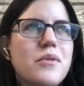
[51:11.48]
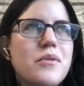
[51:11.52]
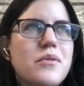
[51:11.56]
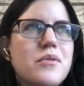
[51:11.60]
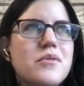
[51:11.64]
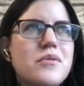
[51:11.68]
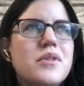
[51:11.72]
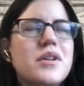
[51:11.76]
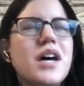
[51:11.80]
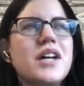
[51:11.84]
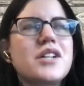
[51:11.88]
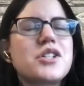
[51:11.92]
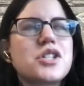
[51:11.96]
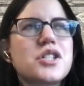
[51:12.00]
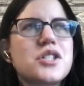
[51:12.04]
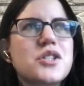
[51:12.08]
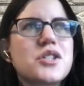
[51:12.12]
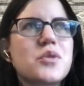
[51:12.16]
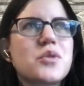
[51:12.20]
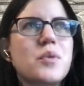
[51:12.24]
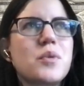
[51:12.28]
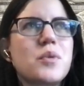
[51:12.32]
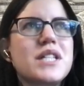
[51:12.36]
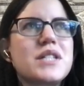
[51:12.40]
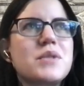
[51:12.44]
not just
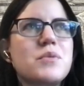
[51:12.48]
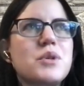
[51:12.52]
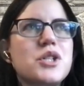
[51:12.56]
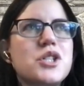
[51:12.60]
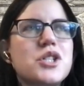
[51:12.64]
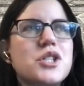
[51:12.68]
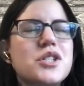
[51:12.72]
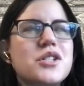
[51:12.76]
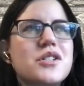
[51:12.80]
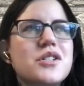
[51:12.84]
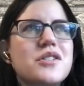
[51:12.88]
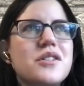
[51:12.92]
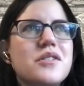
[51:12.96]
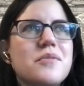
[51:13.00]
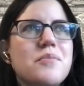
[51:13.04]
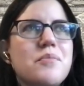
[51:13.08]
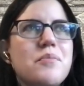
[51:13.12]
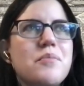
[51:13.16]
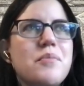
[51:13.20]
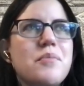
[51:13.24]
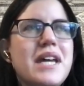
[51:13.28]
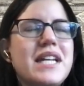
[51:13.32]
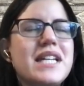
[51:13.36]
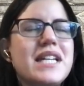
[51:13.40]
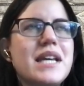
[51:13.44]
the ways in which the
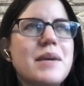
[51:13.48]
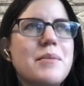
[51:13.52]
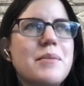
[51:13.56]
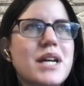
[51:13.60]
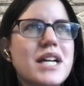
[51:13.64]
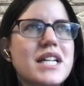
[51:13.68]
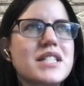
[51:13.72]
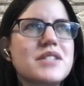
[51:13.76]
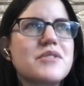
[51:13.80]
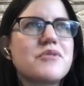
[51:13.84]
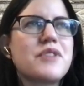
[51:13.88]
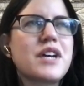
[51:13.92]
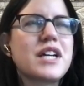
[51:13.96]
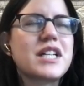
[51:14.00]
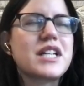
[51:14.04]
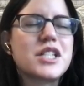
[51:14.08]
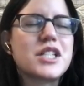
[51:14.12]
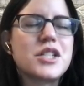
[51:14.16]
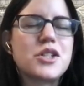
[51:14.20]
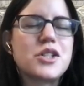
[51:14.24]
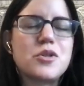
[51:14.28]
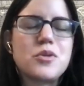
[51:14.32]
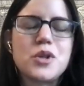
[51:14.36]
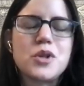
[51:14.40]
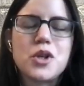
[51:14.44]
pandemic has
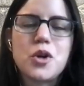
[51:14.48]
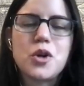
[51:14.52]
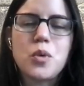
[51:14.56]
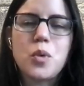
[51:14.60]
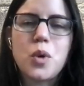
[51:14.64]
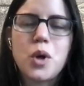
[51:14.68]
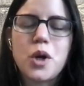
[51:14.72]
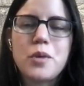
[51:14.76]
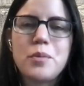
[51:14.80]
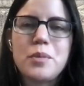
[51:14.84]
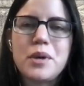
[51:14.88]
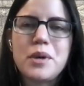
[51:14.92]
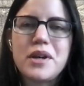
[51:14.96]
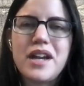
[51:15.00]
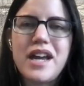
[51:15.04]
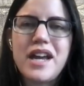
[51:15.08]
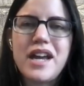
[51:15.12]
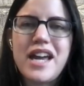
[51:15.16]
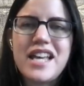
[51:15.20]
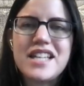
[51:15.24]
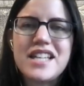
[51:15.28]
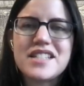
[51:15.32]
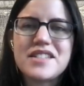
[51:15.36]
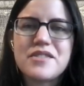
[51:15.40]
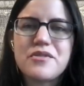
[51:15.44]
affected you and your work, but
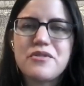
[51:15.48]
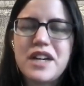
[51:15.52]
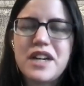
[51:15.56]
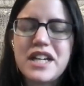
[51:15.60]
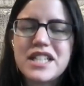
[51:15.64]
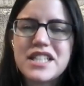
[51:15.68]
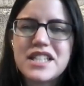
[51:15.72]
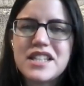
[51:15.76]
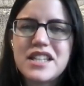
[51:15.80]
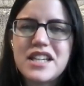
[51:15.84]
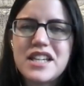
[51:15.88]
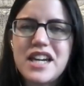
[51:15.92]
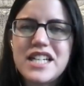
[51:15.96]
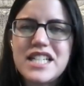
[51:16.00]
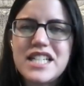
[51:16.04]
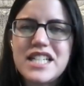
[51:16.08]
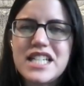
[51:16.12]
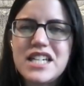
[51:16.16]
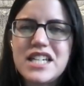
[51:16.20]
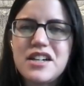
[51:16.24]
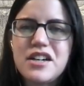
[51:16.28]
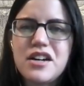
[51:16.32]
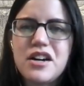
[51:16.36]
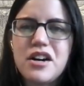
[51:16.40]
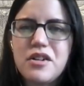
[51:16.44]
has affected the
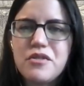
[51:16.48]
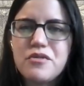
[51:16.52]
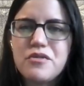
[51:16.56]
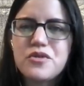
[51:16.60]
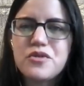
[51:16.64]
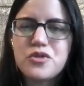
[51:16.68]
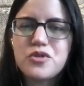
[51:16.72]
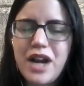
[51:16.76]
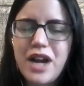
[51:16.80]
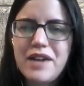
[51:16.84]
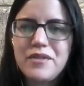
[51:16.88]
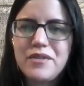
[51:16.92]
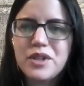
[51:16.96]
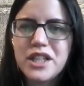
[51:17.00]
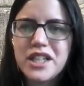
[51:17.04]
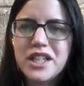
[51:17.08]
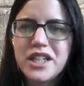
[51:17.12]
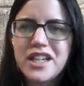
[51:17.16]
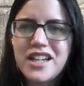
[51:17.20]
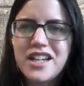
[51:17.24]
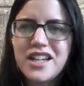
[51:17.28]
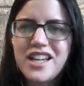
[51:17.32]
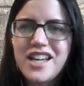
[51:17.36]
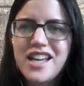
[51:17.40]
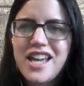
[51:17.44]
idea of
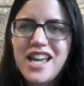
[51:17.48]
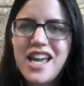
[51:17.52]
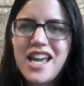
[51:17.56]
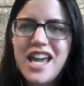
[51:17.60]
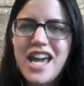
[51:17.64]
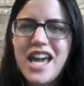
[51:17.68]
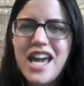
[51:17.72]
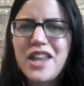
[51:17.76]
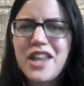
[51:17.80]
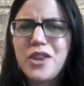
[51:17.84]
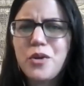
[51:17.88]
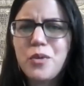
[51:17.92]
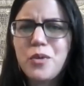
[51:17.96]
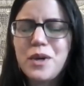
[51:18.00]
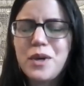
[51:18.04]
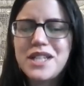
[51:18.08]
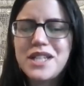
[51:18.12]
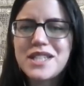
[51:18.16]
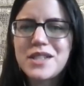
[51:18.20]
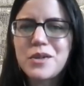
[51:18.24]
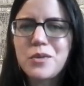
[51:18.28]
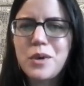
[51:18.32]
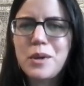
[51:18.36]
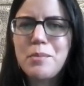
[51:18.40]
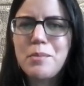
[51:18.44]
traveling and the ways
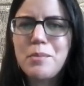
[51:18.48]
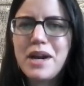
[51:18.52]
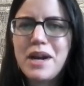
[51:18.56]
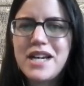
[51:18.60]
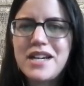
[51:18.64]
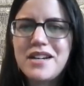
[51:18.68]
that we might